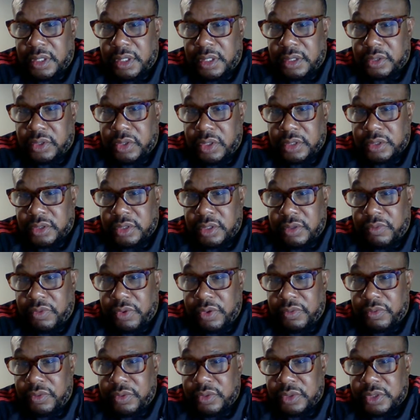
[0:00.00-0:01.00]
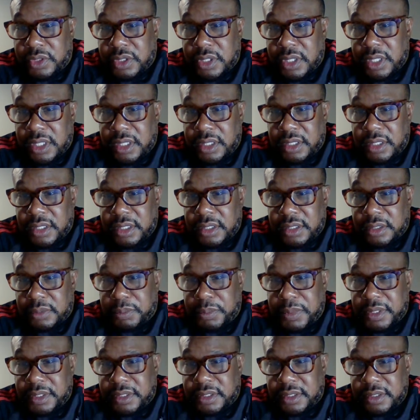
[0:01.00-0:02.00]
Dark Star 44 said it's
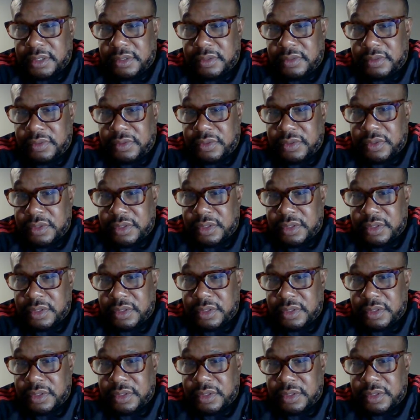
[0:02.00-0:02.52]
expensive.